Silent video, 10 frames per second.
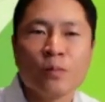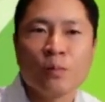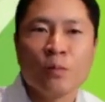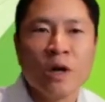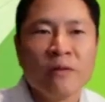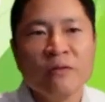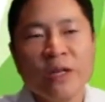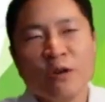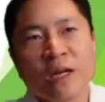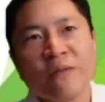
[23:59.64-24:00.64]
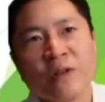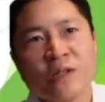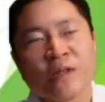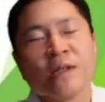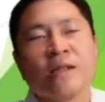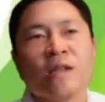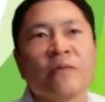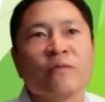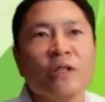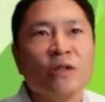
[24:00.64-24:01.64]
whatever video conferencing
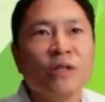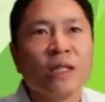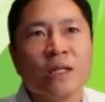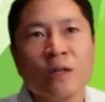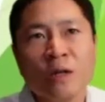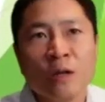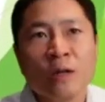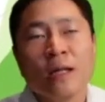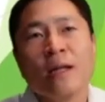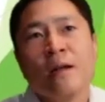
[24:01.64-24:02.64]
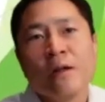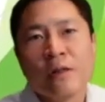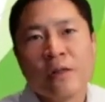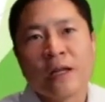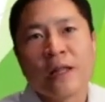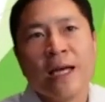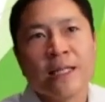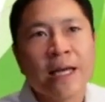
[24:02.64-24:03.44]
software you're using, it'll think that